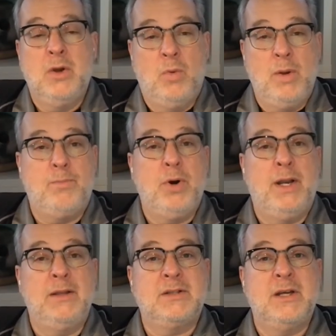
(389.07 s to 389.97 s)
We put
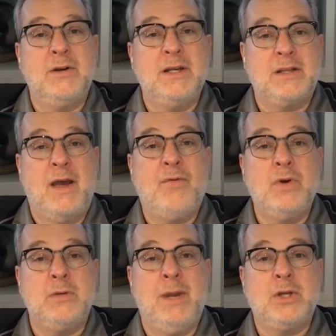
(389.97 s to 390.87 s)
in serious
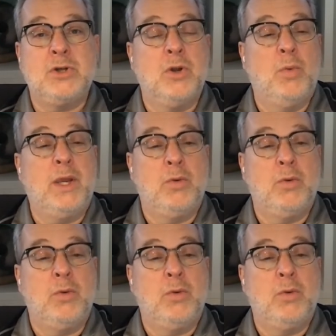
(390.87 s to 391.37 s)
effort to make sure that we